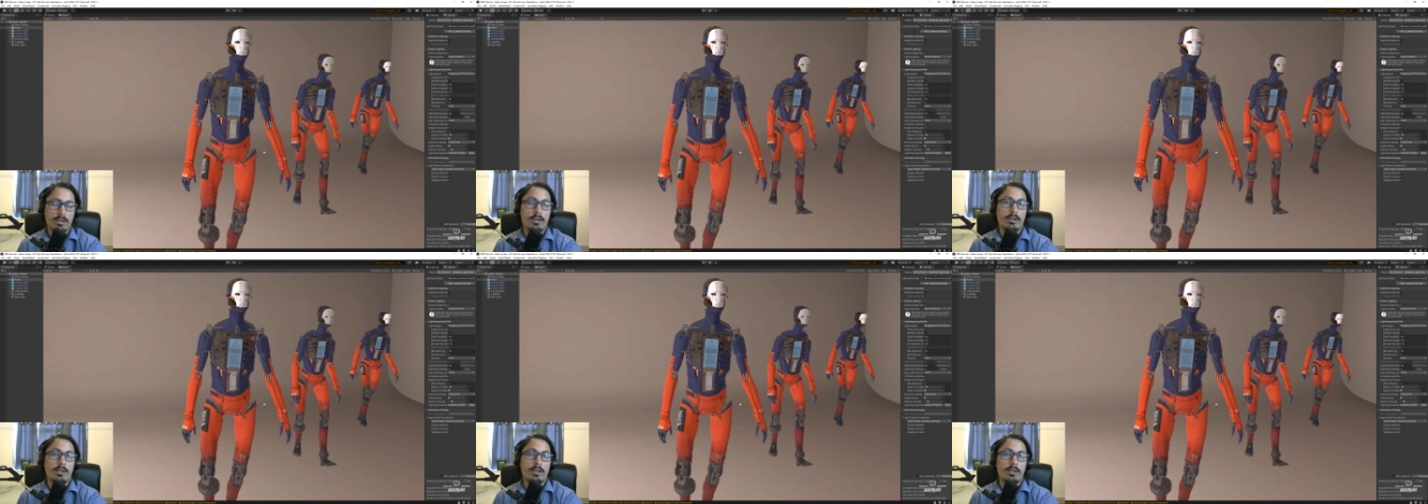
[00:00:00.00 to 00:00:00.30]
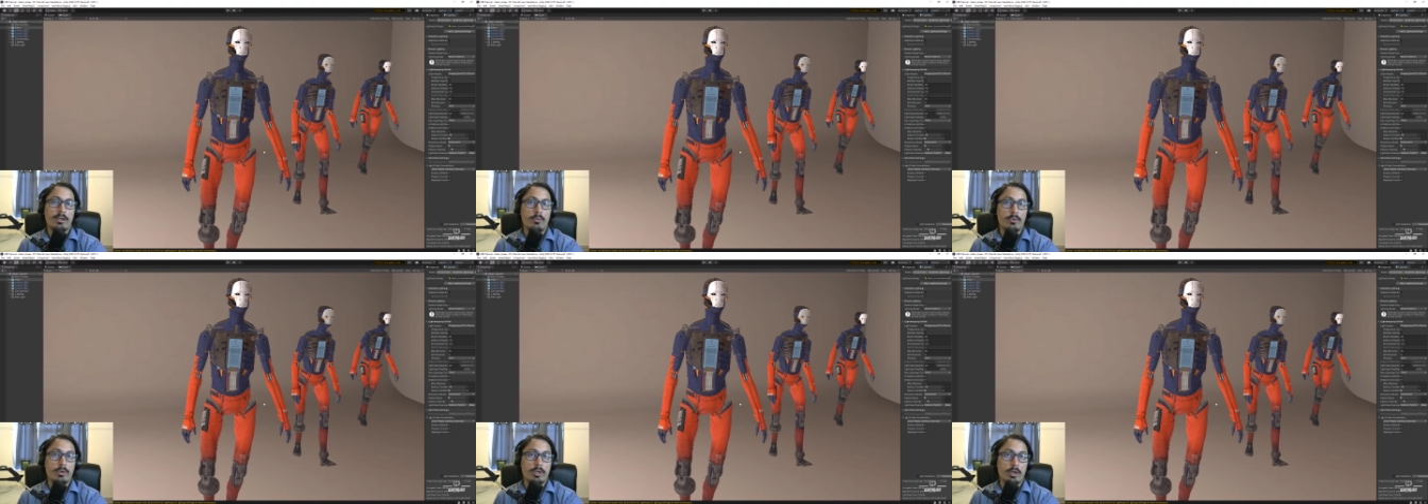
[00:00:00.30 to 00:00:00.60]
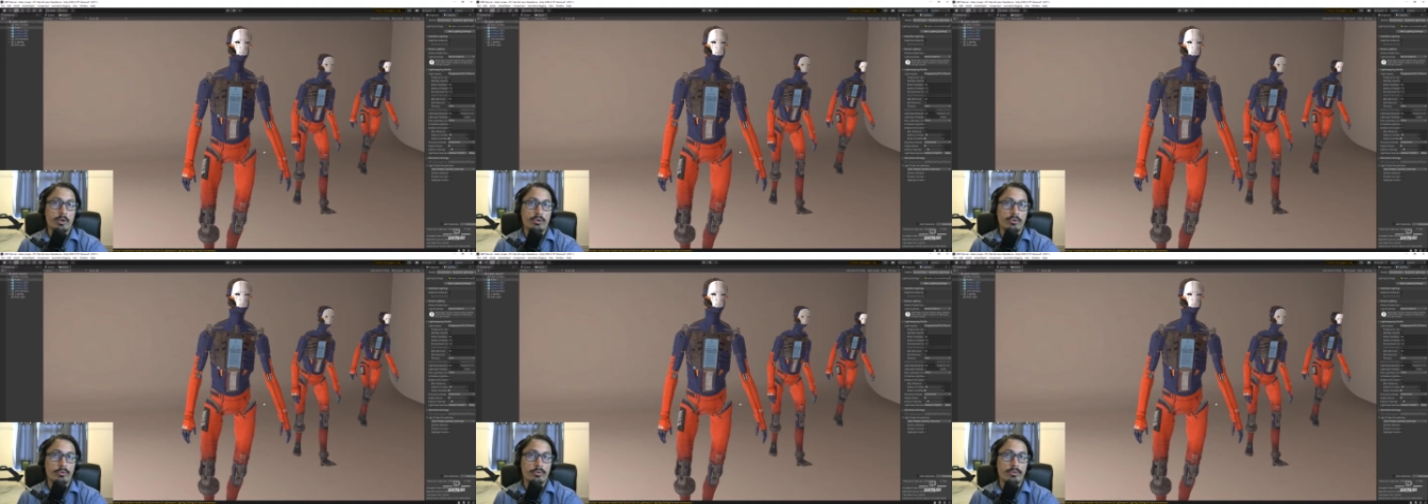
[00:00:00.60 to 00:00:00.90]
uh,
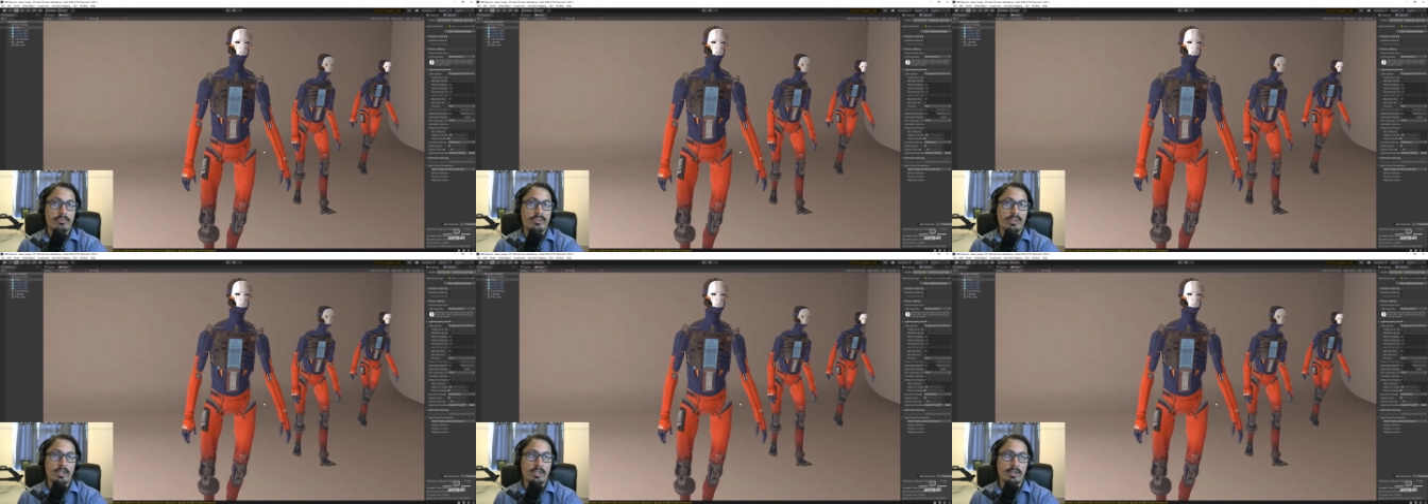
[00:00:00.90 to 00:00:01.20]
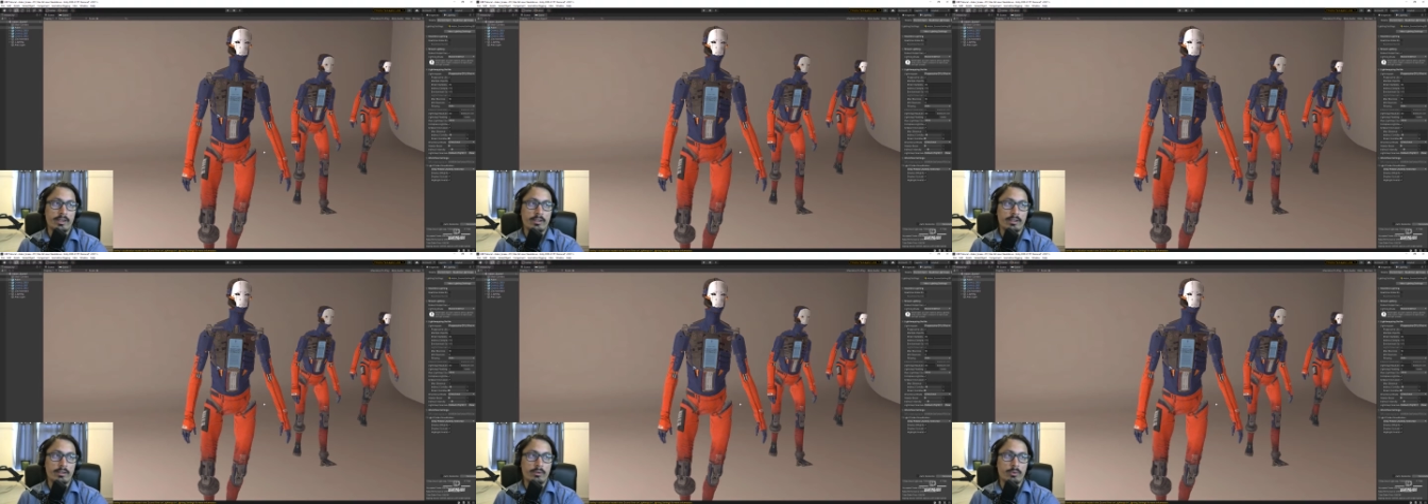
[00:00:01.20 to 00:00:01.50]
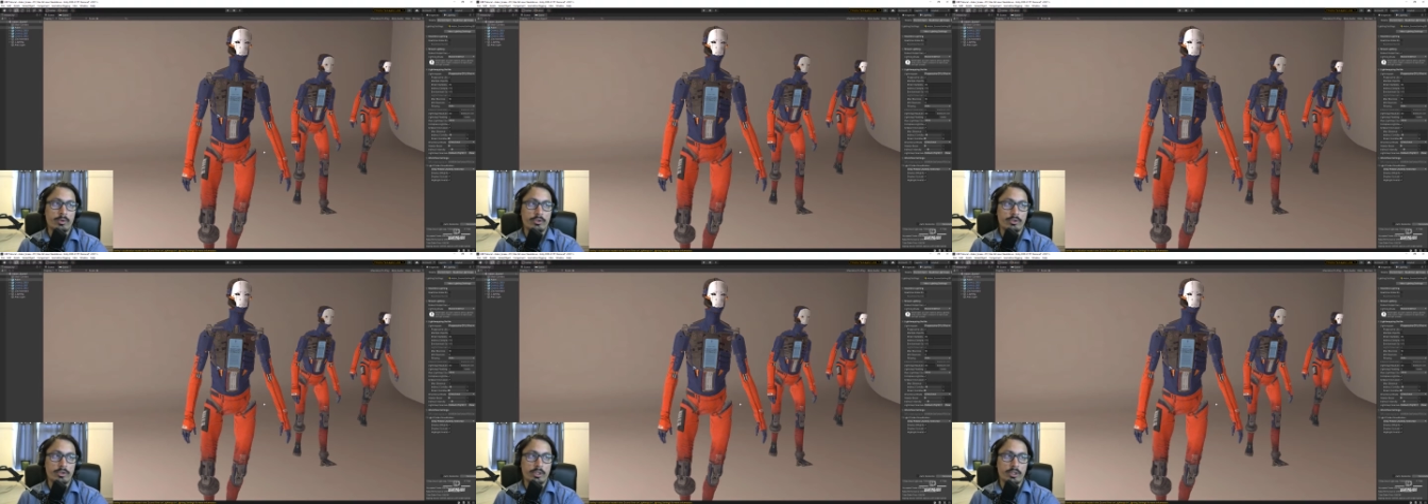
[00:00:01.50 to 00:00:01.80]
without revealing
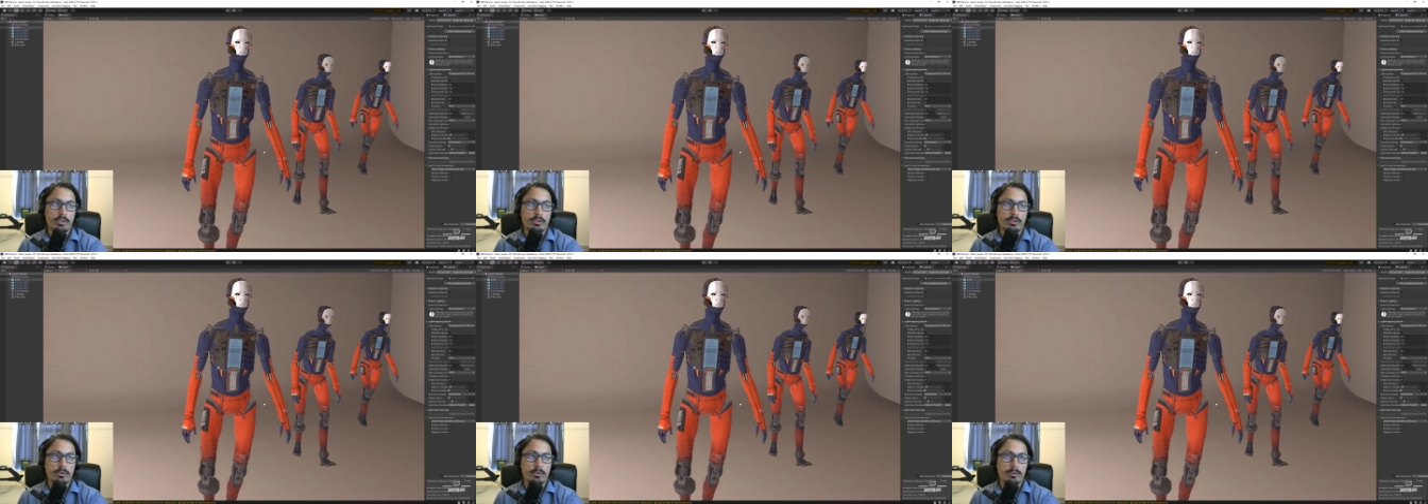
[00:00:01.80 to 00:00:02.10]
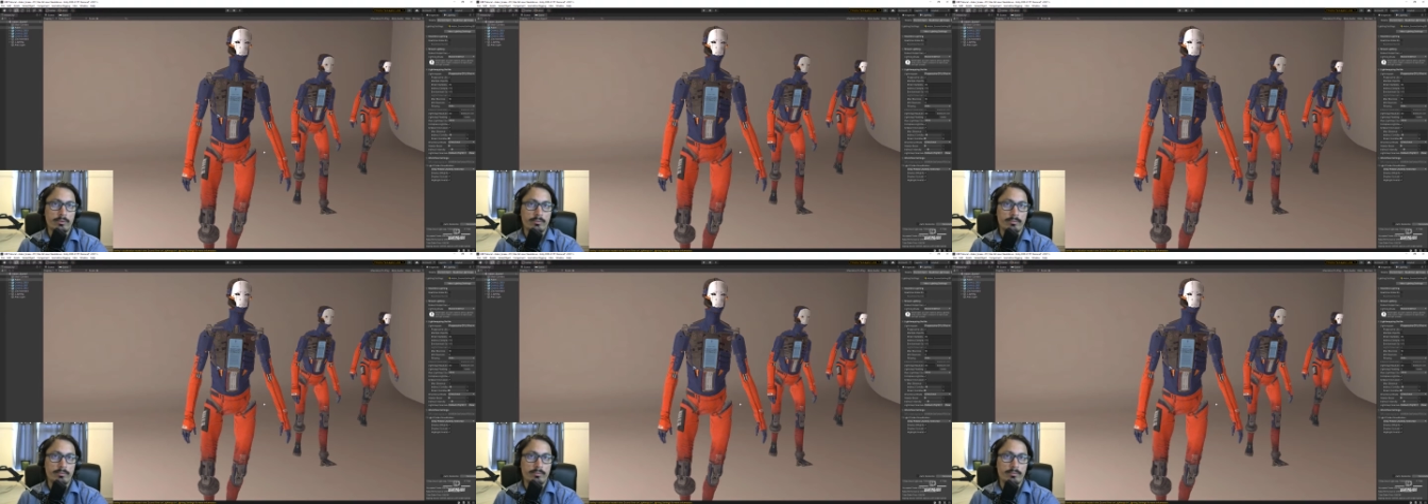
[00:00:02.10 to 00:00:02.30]
what you need to do.